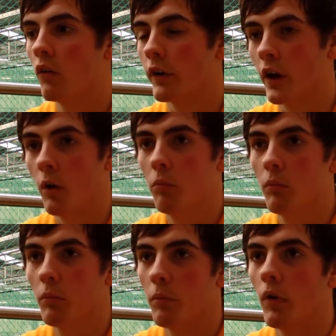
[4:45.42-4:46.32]
overcome,
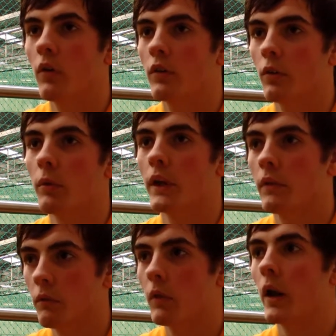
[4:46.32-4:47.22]
but to
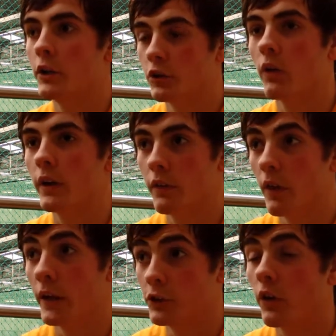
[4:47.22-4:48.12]
be enjoy
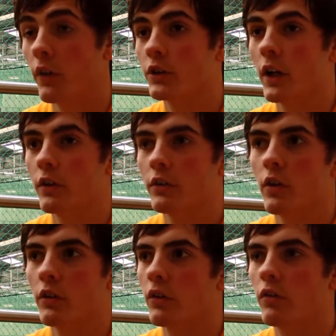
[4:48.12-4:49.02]
the challenge,
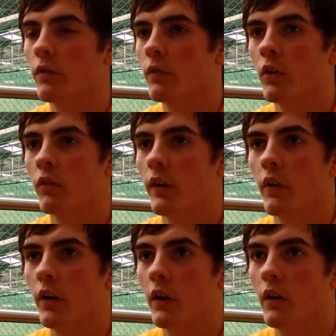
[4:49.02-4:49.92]
don't
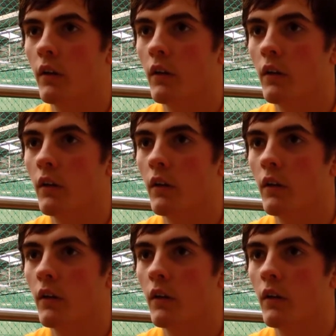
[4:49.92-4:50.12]
fear it.